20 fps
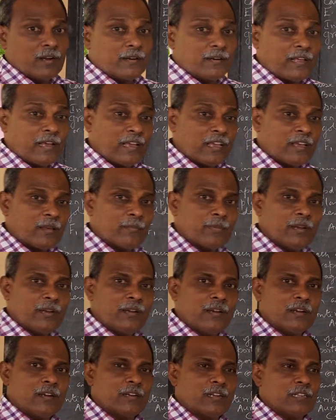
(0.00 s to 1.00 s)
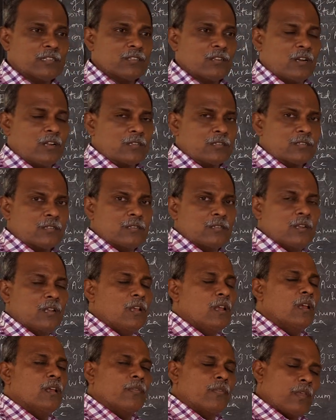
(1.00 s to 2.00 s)
dihybrid test cross.
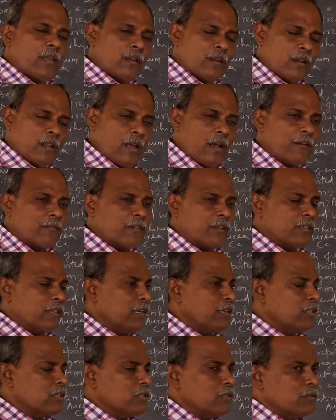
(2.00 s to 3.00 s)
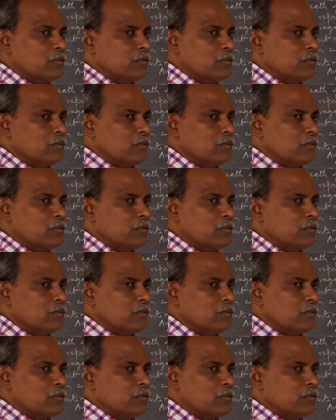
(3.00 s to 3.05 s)
Then after that,